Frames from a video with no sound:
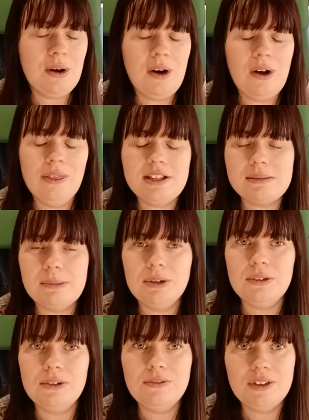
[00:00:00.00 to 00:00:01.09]
on this
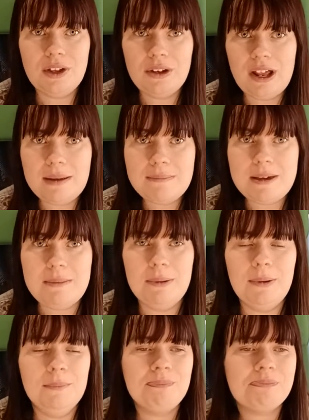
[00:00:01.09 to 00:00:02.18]
model for the online
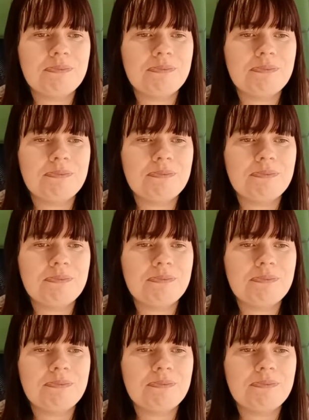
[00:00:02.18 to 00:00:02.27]
people.